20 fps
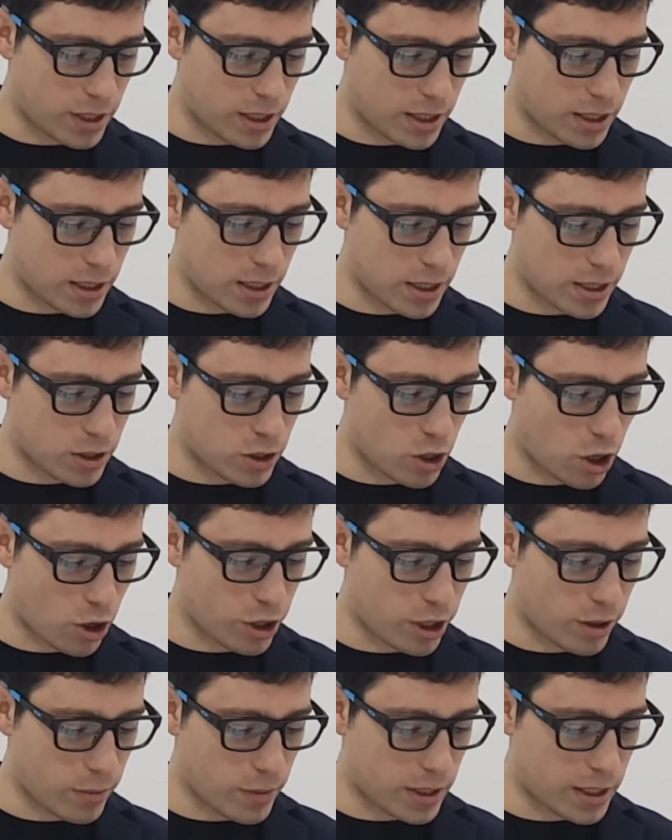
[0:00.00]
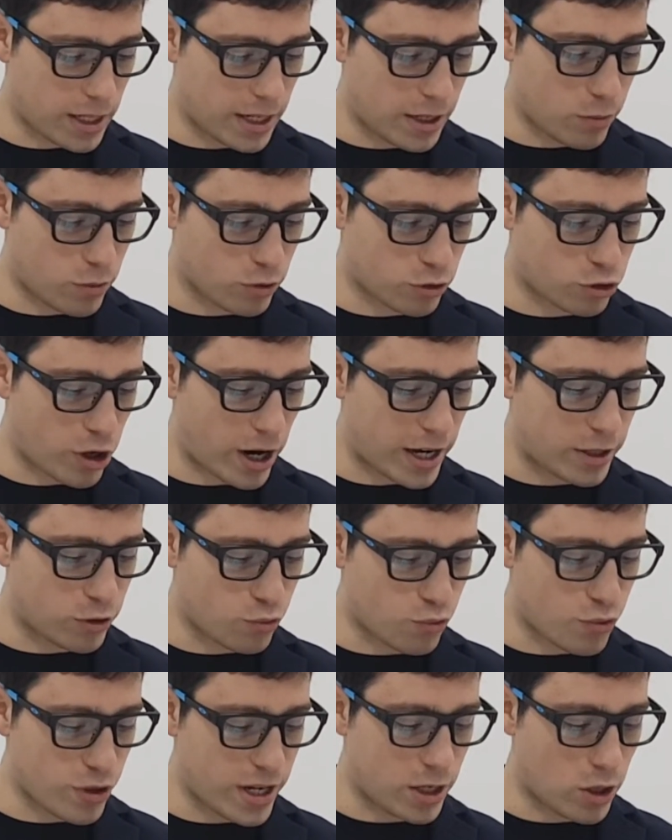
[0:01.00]
the document, and it will try to
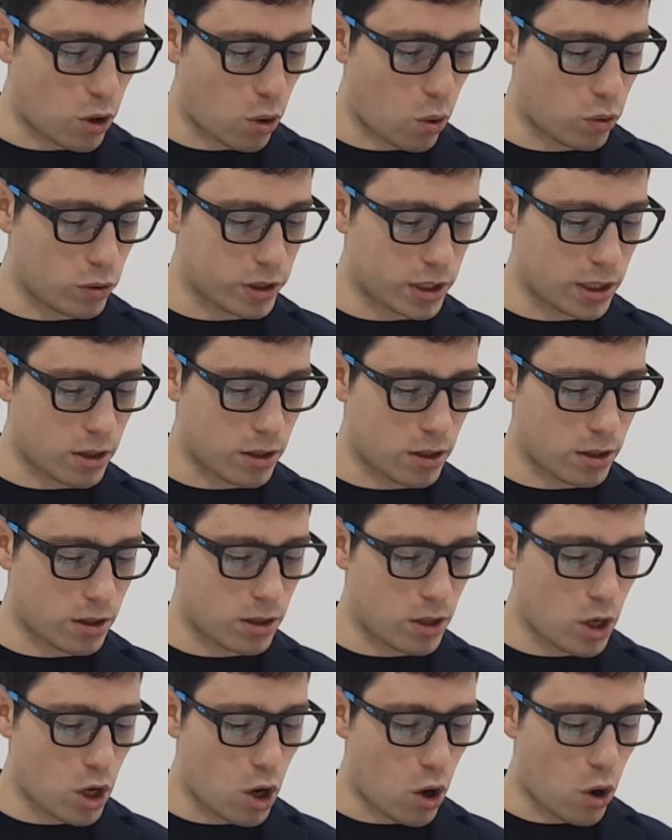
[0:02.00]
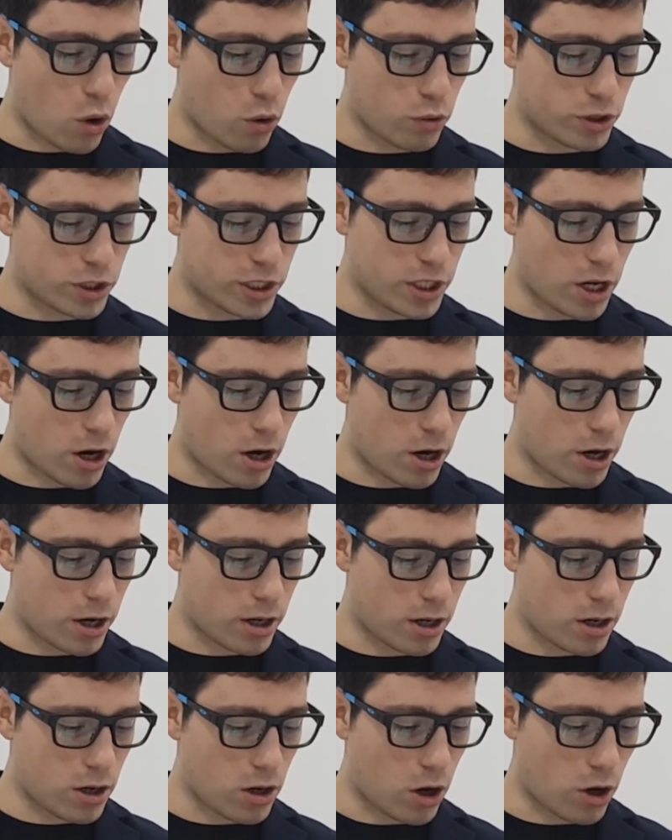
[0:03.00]
read all the
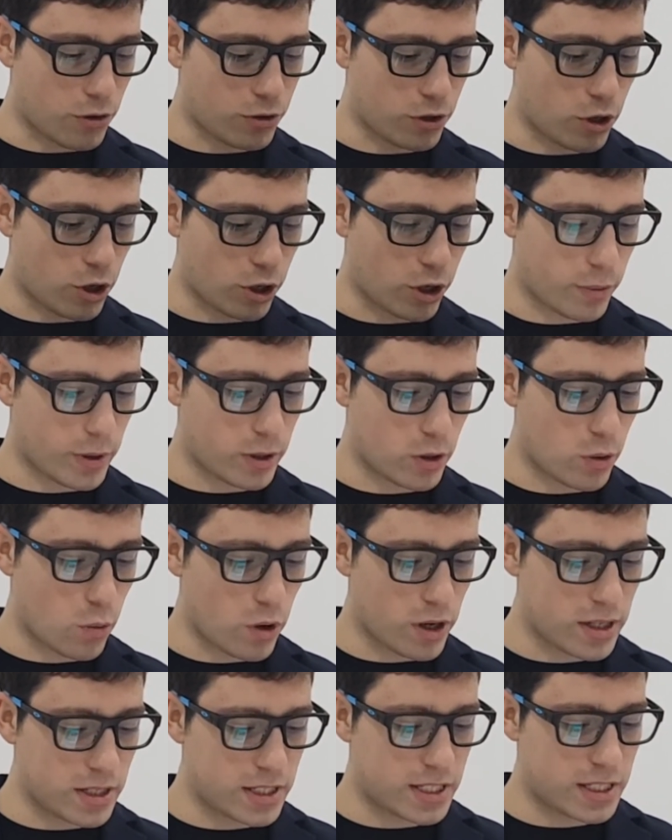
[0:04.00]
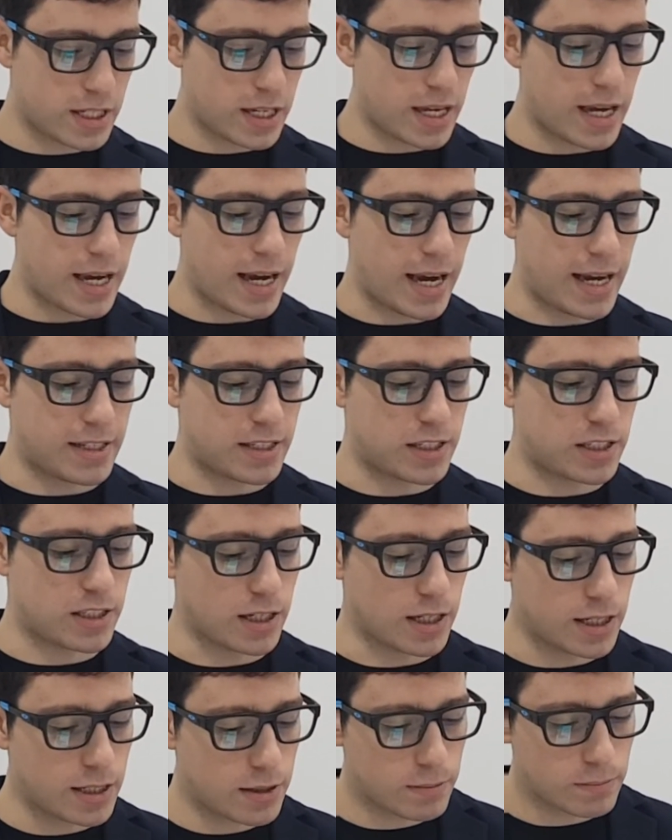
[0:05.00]
OCR on the document. Once it's
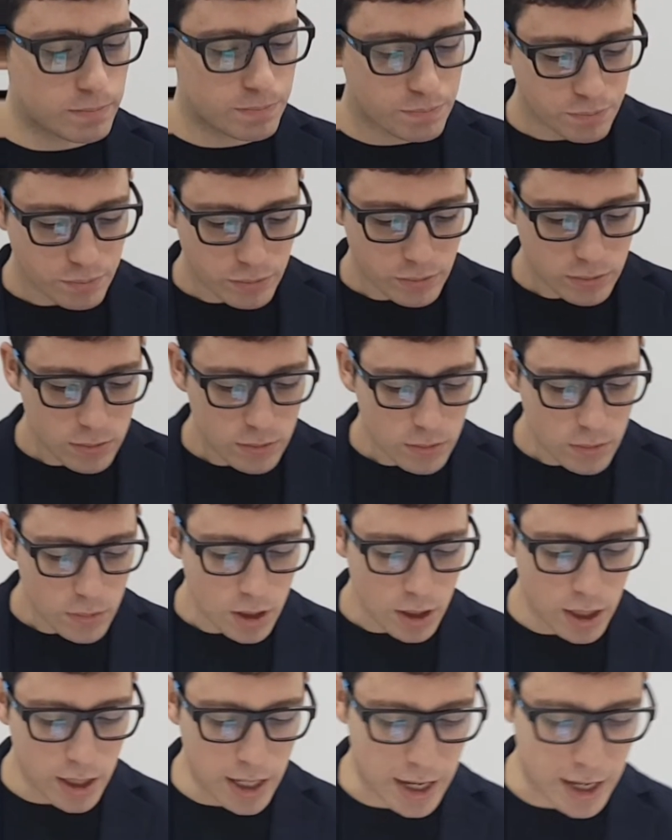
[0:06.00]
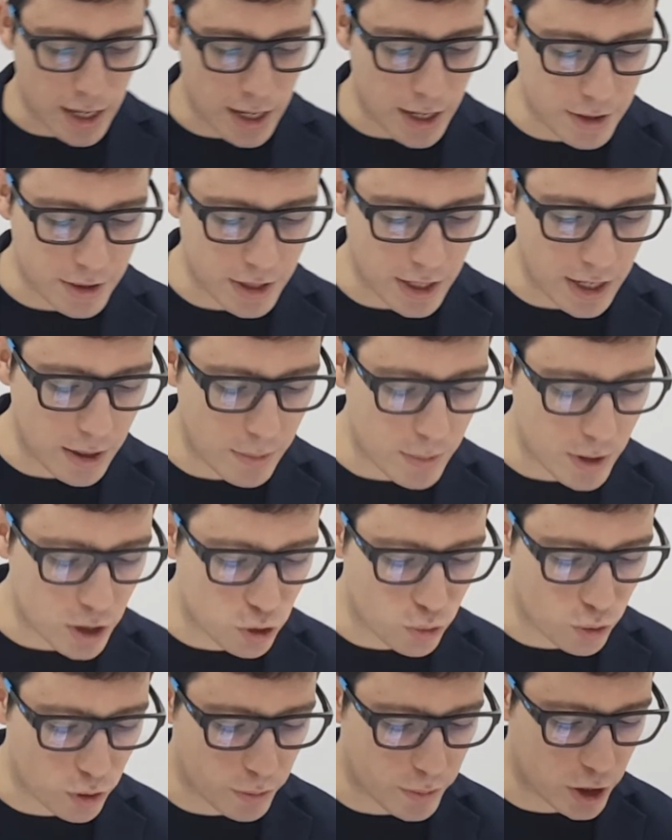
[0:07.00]
done, the
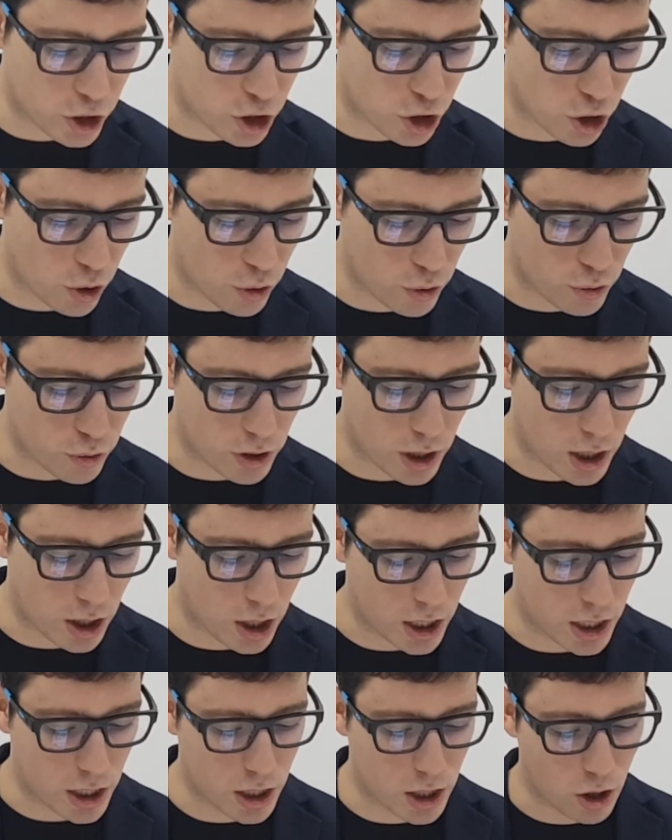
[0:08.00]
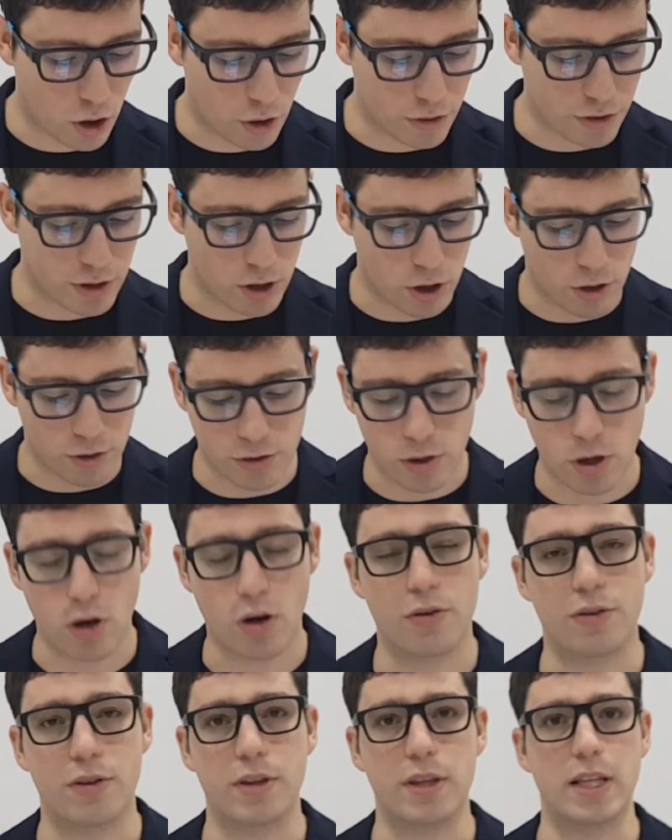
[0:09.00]
image will be shown
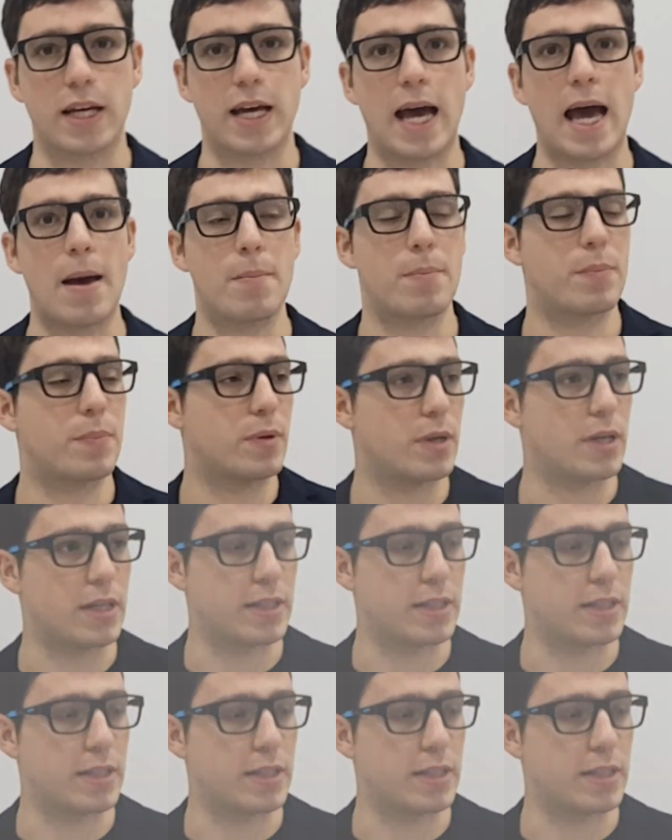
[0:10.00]
on the app.